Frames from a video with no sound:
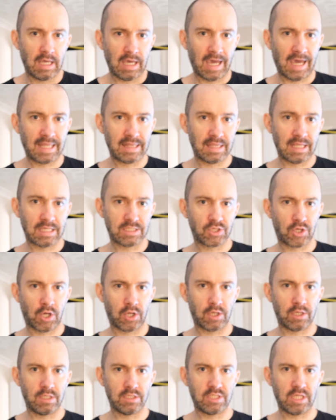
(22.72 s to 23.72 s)
in this
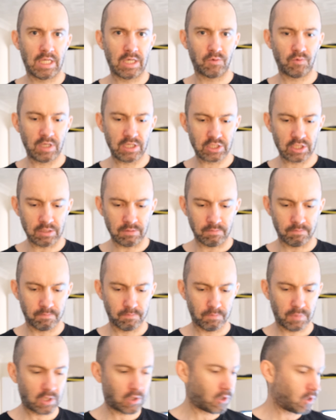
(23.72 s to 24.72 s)
current generation?
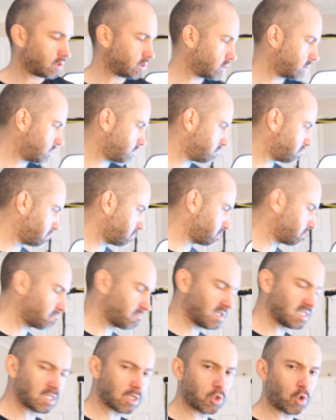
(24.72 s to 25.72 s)
Because
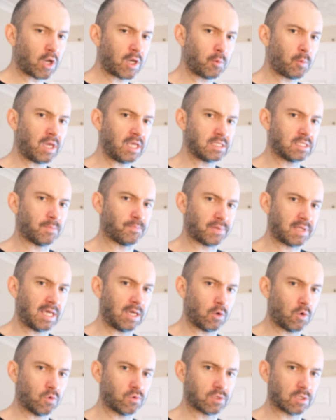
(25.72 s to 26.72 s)
there's a lot of ways to
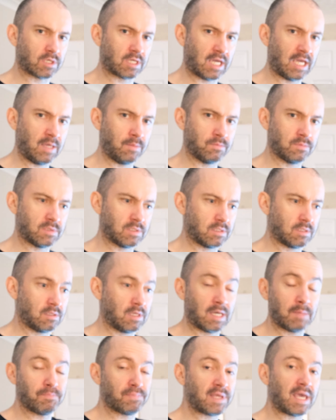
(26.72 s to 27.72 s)
play older games.
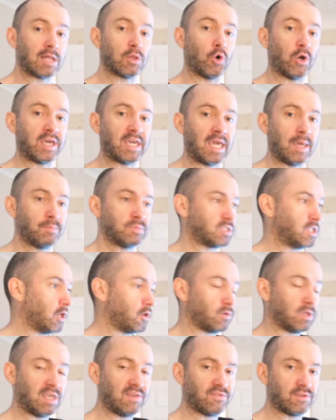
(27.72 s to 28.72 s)
You can play a lot of games now
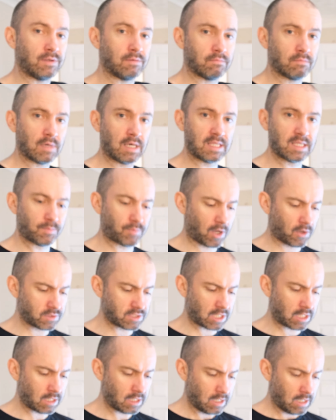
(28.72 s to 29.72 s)
even in the
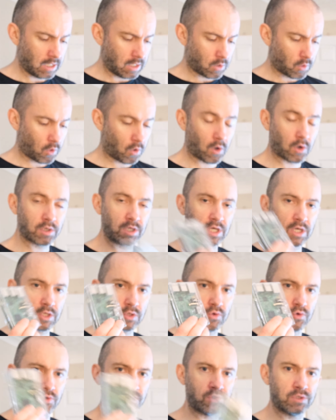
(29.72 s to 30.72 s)
browser, or you
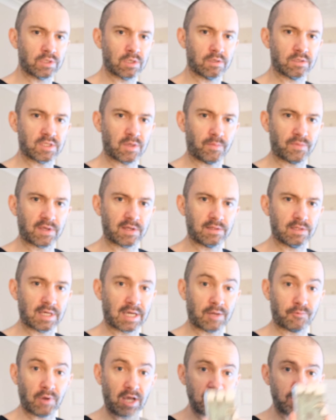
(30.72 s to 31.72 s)
can use something
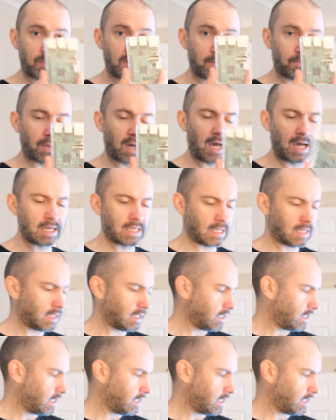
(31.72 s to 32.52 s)
like a Raspberry Pi.